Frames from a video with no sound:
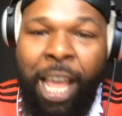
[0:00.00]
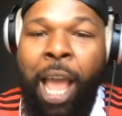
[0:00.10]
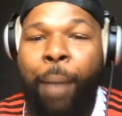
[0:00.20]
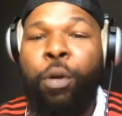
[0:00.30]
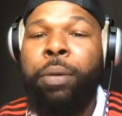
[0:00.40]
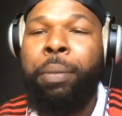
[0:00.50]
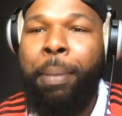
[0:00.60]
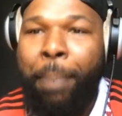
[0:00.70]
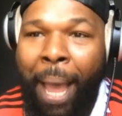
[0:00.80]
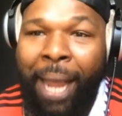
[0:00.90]
I'm going to be
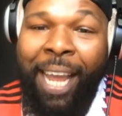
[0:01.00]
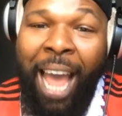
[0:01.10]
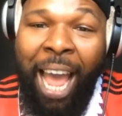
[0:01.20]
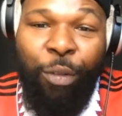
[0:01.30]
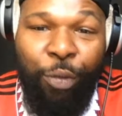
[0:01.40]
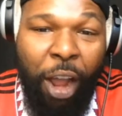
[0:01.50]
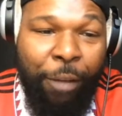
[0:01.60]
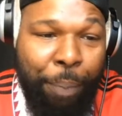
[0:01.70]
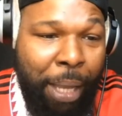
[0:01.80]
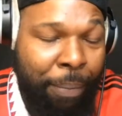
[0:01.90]
back at
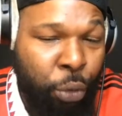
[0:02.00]
5 p.m.